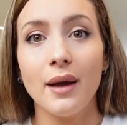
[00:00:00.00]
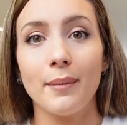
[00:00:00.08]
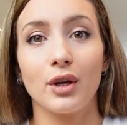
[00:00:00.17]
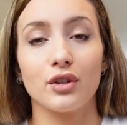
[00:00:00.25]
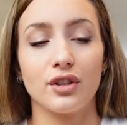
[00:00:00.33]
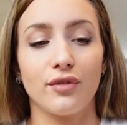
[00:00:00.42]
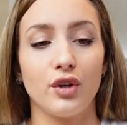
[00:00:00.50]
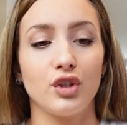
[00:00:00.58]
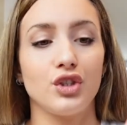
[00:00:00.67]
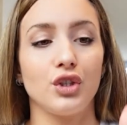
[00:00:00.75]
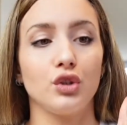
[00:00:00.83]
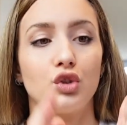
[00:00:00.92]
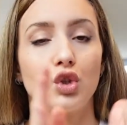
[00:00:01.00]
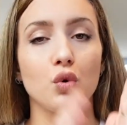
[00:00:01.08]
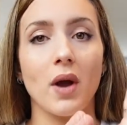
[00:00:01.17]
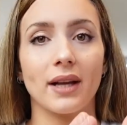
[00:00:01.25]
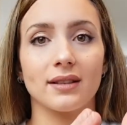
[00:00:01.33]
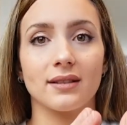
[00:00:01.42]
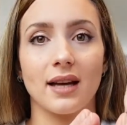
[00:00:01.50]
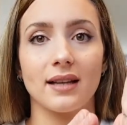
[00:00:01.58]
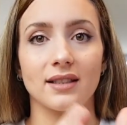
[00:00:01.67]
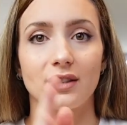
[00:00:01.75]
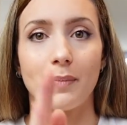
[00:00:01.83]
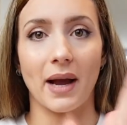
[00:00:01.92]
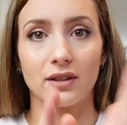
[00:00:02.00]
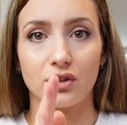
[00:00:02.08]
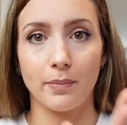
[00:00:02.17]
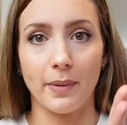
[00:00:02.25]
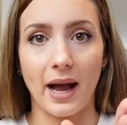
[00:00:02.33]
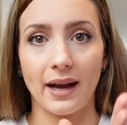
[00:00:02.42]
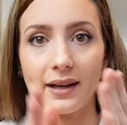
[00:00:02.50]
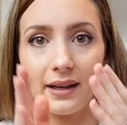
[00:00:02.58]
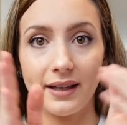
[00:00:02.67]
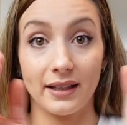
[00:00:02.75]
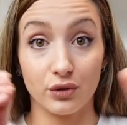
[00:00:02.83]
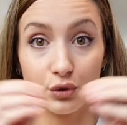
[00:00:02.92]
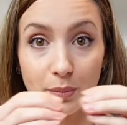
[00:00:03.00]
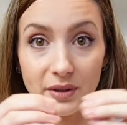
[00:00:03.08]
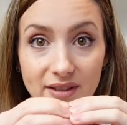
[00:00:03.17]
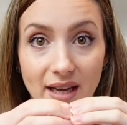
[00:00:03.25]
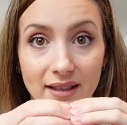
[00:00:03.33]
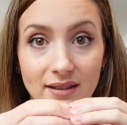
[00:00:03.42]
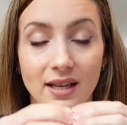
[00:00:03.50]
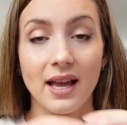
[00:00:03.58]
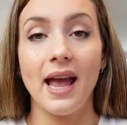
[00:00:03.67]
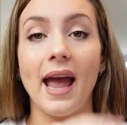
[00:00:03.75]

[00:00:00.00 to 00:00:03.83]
because if you do two exercises back to back in a superset